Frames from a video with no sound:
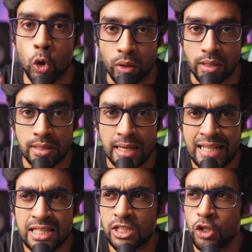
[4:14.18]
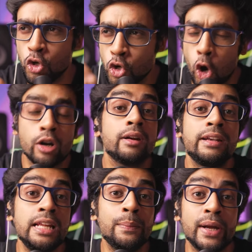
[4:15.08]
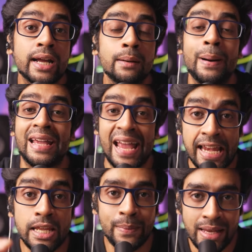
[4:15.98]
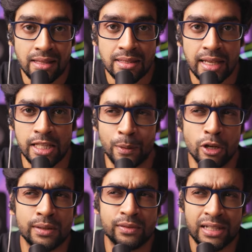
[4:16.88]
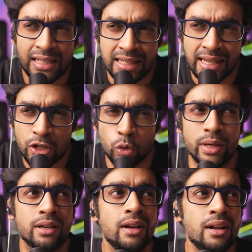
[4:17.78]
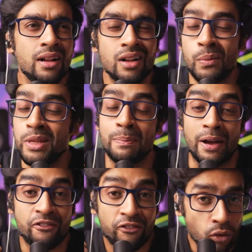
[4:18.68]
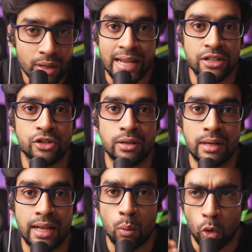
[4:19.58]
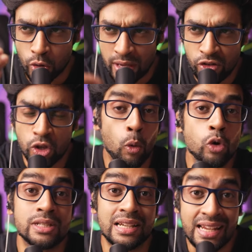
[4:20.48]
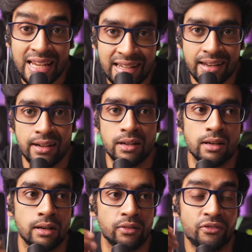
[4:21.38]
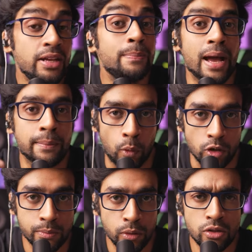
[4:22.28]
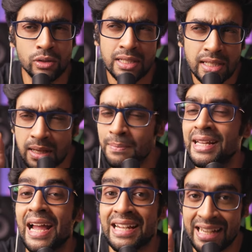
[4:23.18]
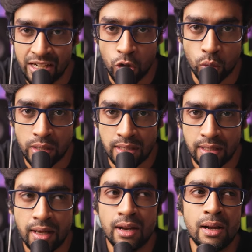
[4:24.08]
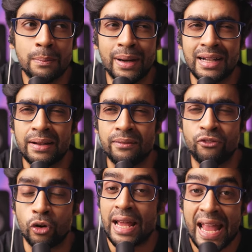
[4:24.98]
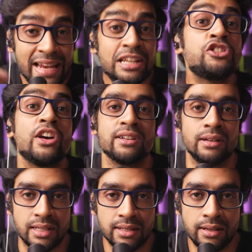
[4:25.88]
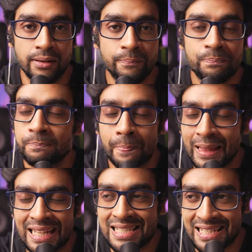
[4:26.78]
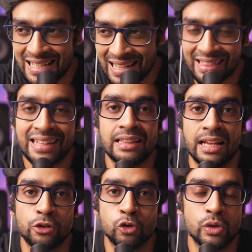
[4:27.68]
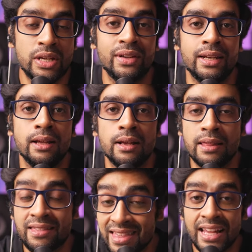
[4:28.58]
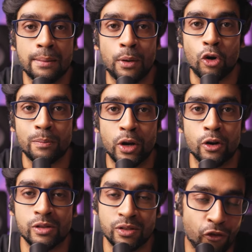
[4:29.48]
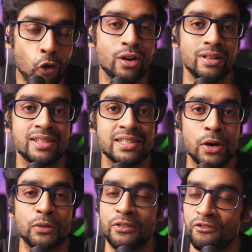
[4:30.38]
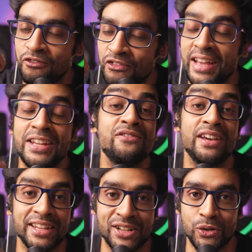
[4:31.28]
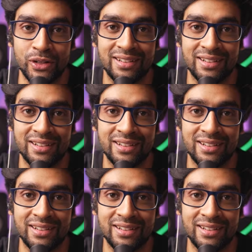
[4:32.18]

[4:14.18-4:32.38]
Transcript: notice. It's not a deal breaker by any means. It's because I was listening to it with my full attention and I want to give you the most detailed uh, feedback possible. So this is something I did notice, but for any general listener, it's nothing that you should even think about because the vocals sounded very, very good.